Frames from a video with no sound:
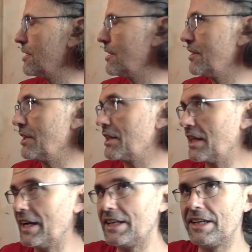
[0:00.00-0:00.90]

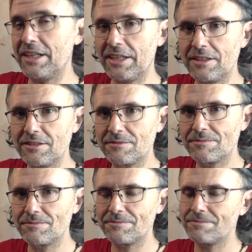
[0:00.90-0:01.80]
light hitting,
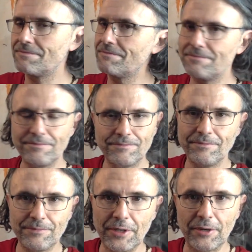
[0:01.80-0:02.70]

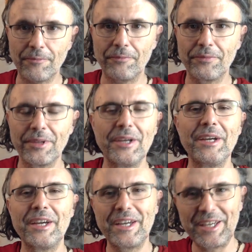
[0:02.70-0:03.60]
no,
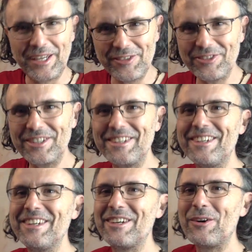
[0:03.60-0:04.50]
even
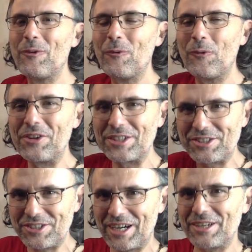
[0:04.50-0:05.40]
where the
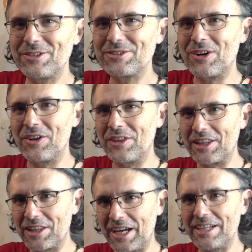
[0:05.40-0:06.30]
shadows on the
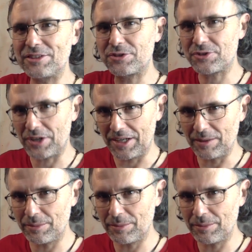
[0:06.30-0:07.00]
light stripe.